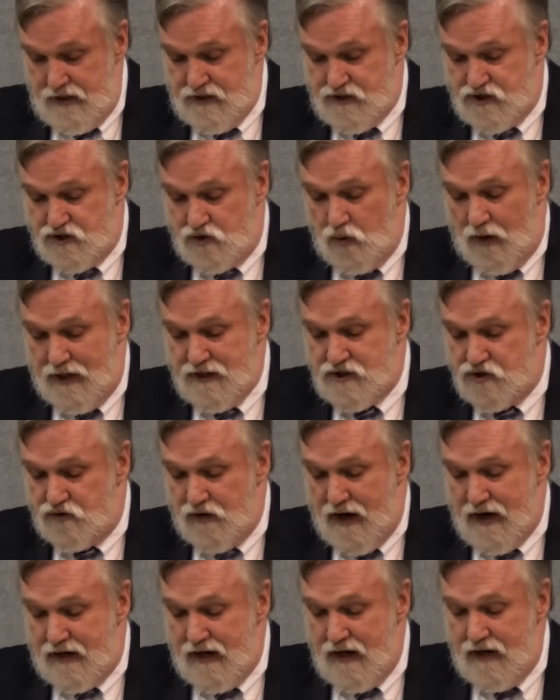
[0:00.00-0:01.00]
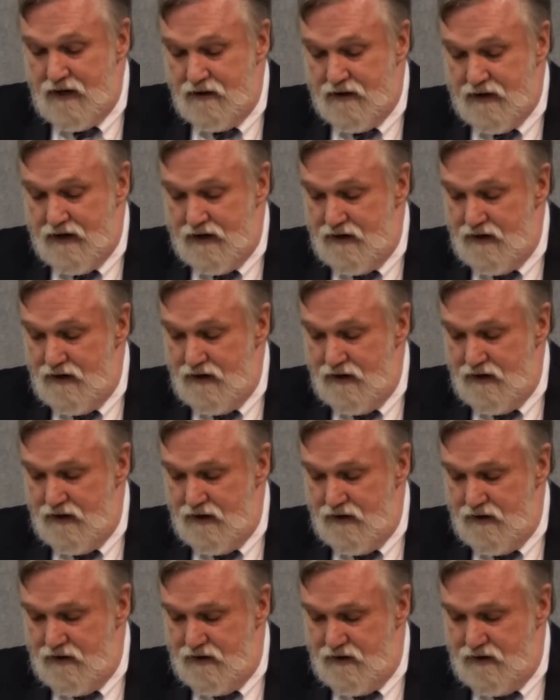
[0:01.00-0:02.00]
it's quite striking that,
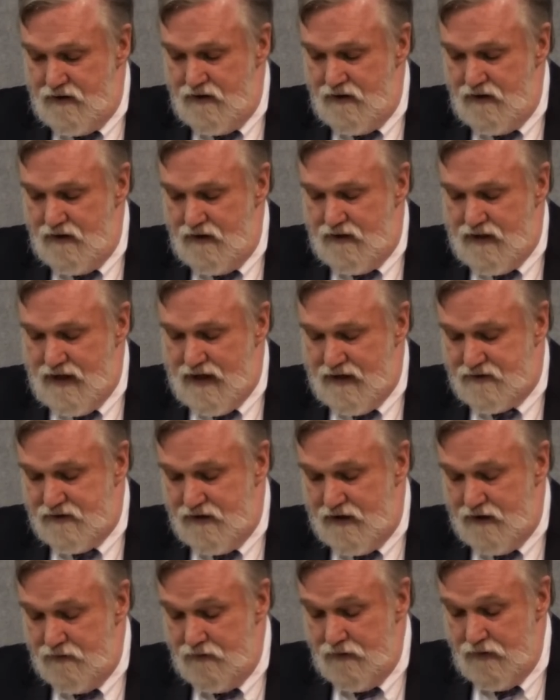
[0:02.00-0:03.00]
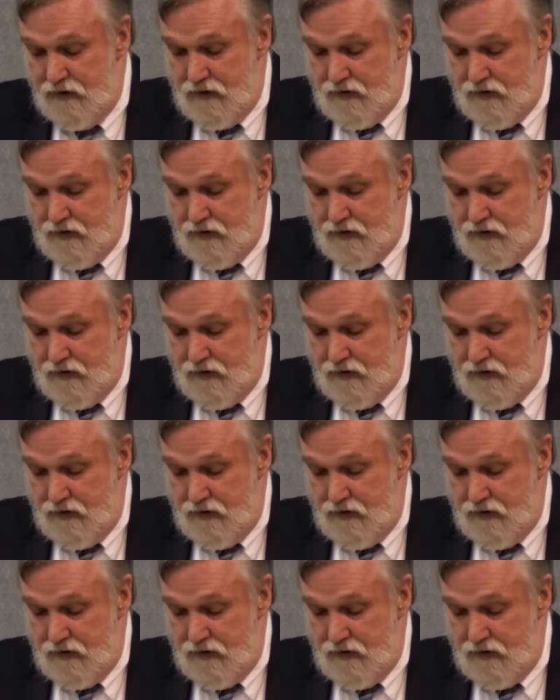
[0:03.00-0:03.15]
that uh,